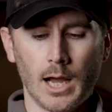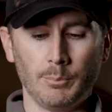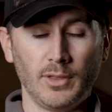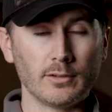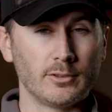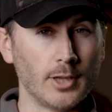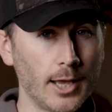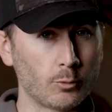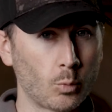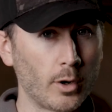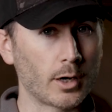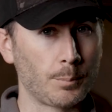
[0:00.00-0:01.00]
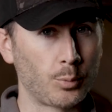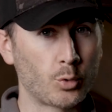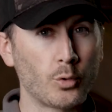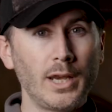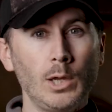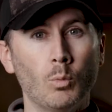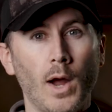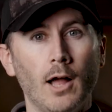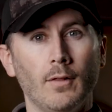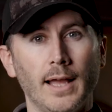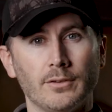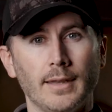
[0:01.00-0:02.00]
This does work pretty
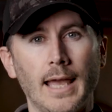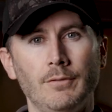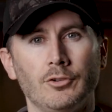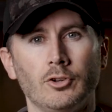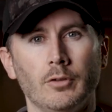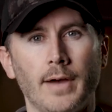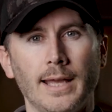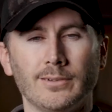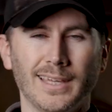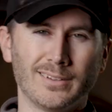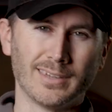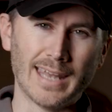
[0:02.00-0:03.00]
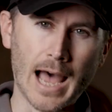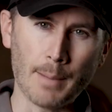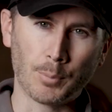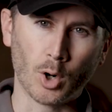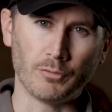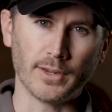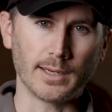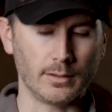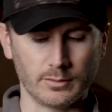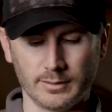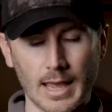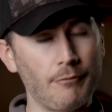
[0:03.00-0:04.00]
well as a night vision device. It's not perfect.
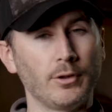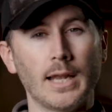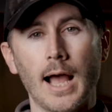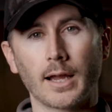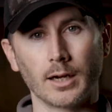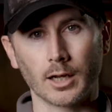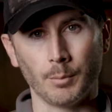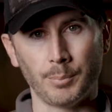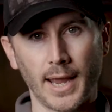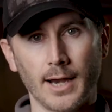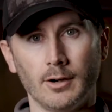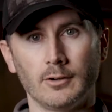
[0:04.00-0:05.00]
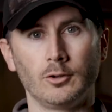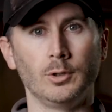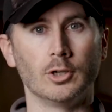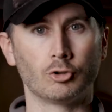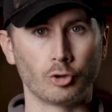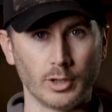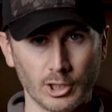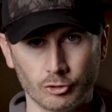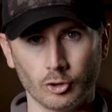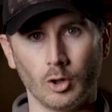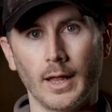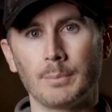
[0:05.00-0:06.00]
It's definitely not going to compare to your
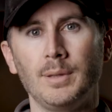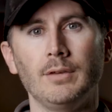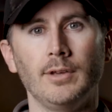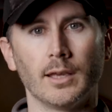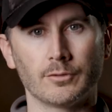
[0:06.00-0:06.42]
traditional like PVS